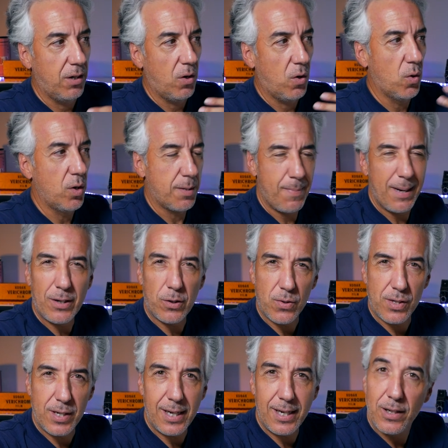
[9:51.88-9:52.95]
or it's better to
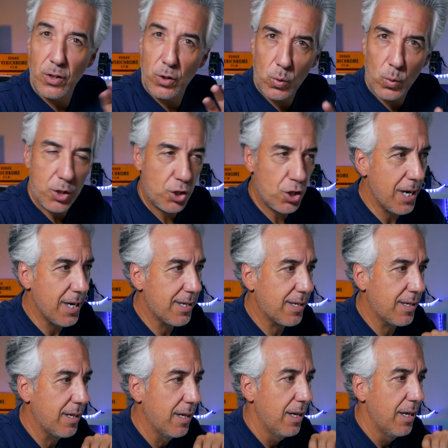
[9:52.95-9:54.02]
say to adjust,